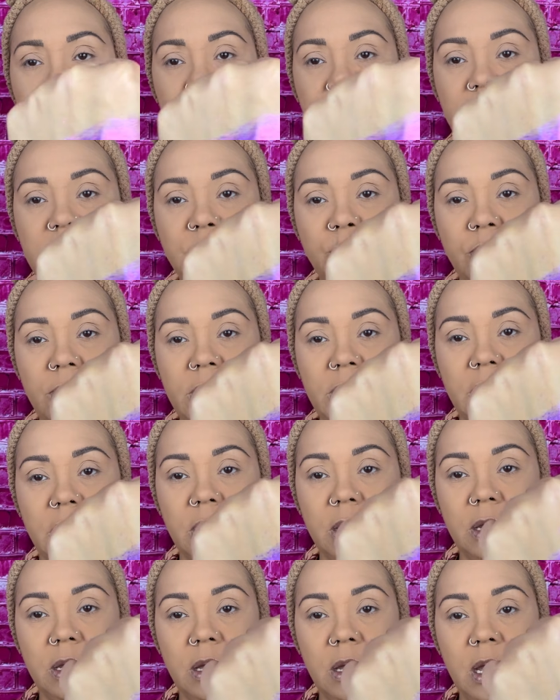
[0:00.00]
It's pretty.
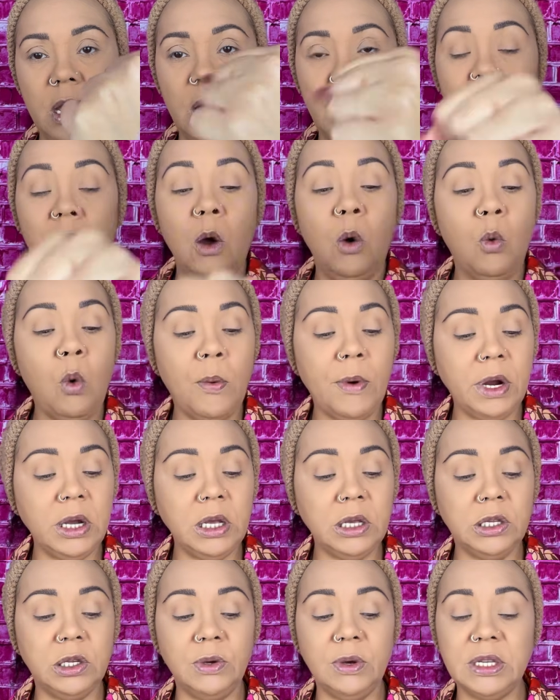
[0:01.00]
What we're going
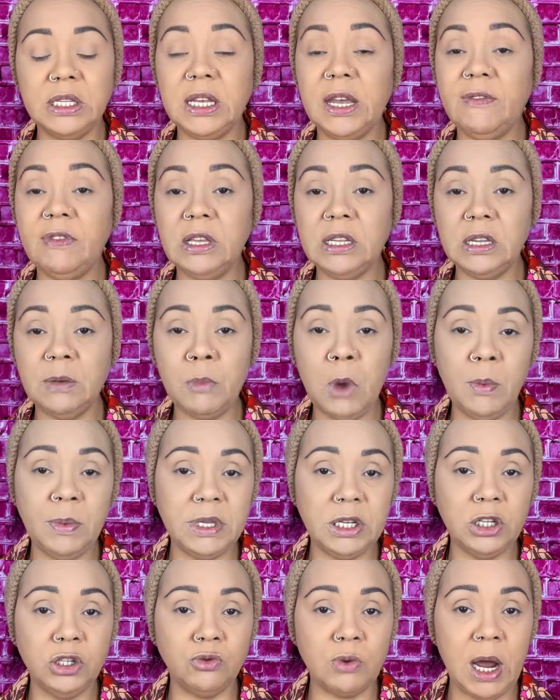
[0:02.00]
to do is give this a moment to
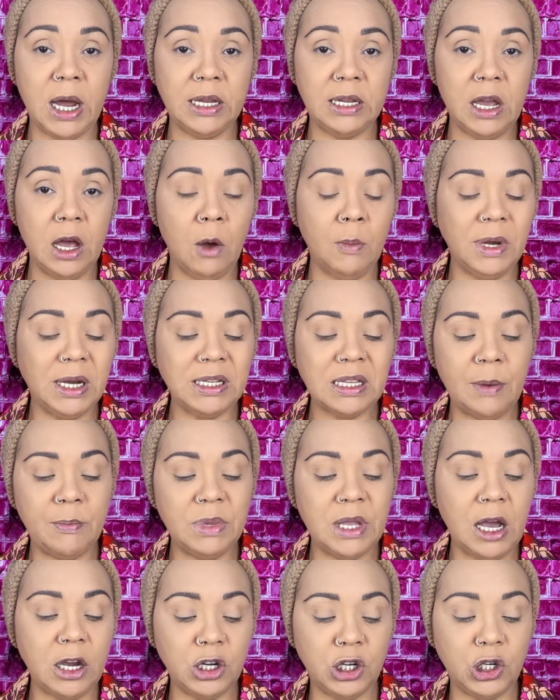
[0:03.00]
dry down because I'm
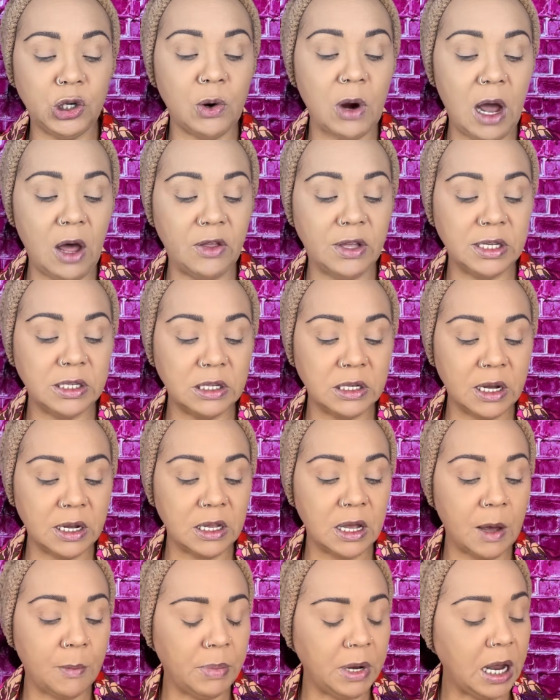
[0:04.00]
not sure how this is going to
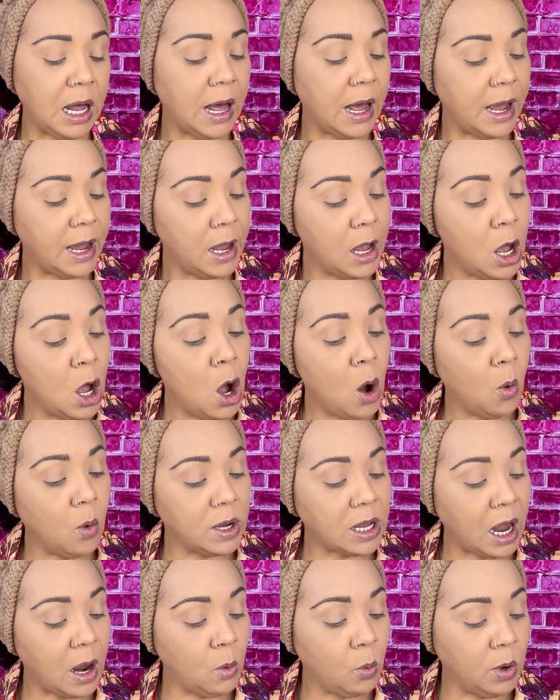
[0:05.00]
apply. What
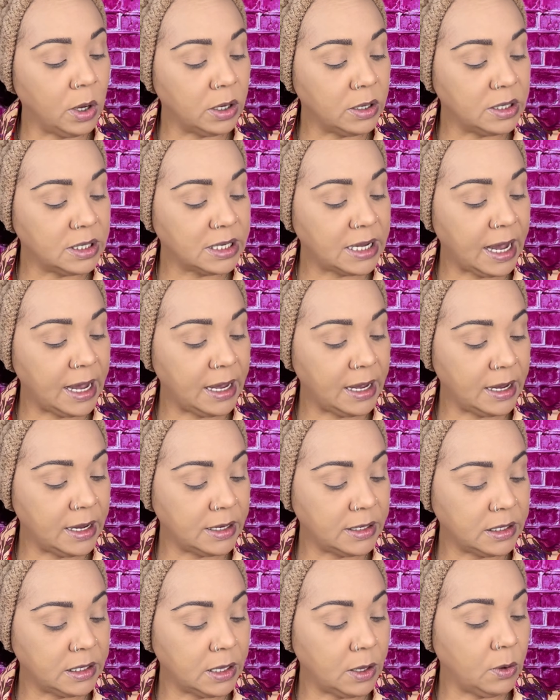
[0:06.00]
I will say is,
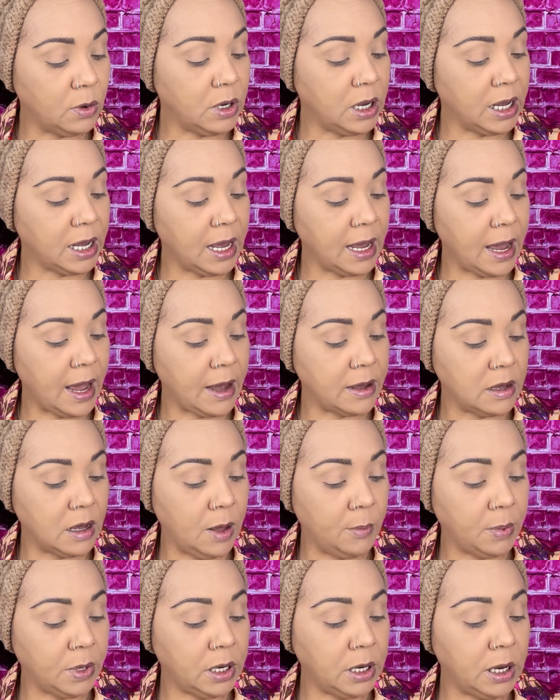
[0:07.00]
though, looking at it up
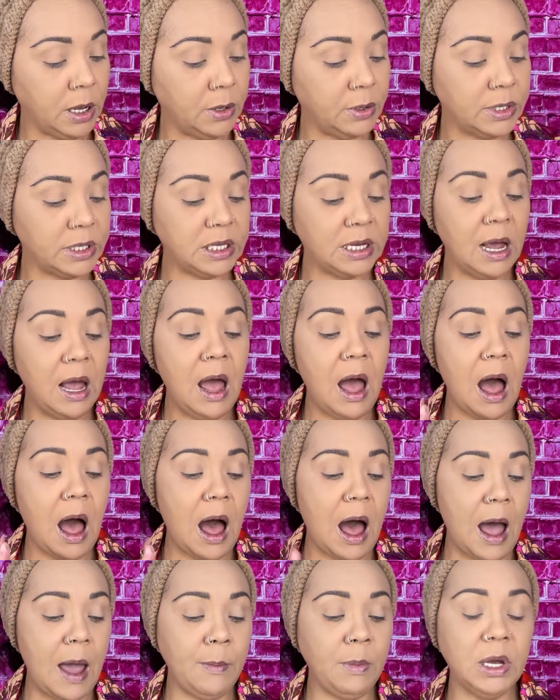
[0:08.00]
close,
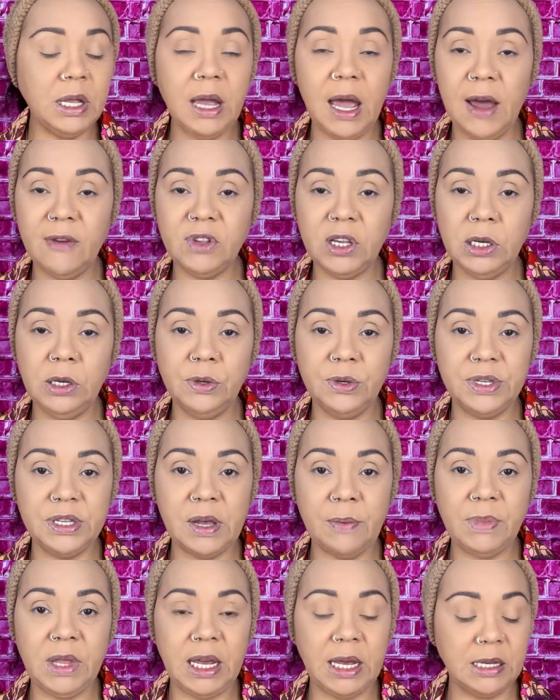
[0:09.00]
I'm going to have to use
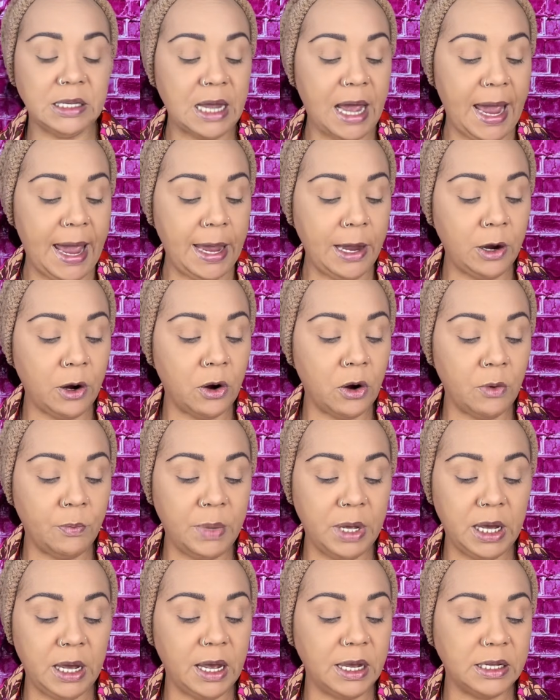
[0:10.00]
something as an anchor
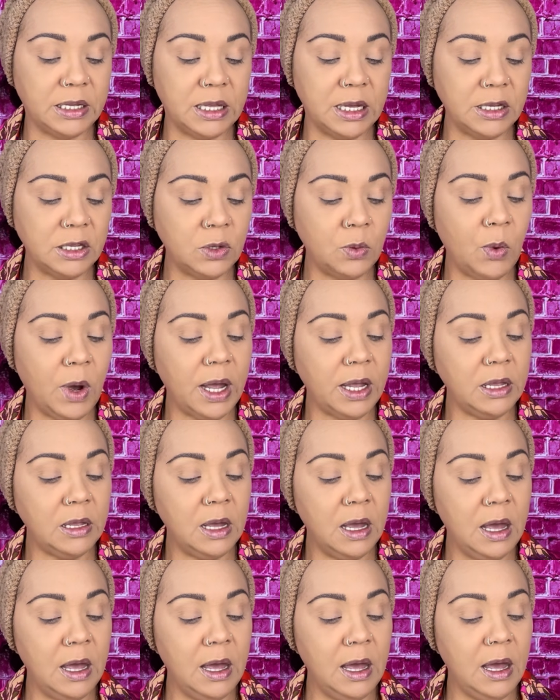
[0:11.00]
because this one,
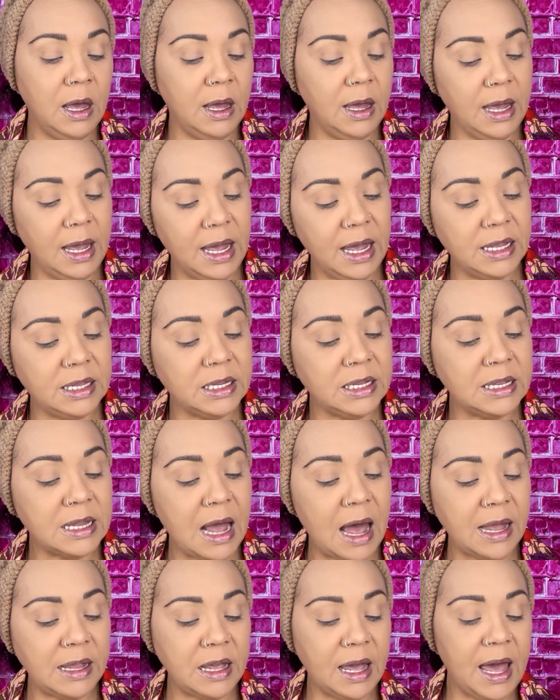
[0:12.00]
it's
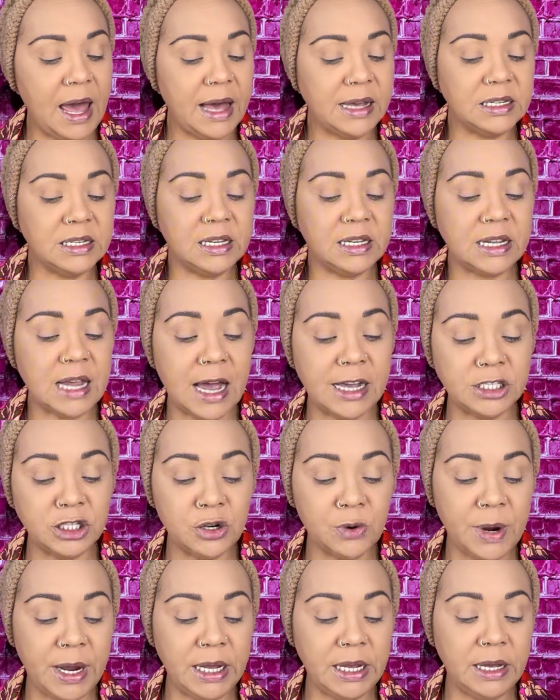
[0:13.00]
not as
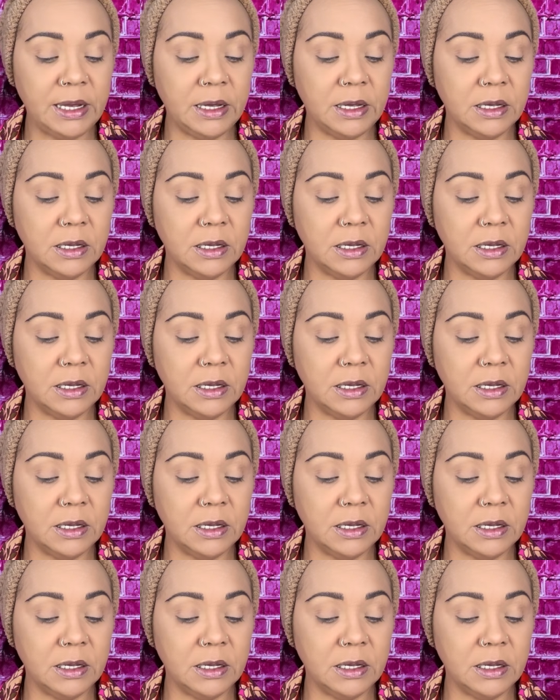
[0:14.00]
saturated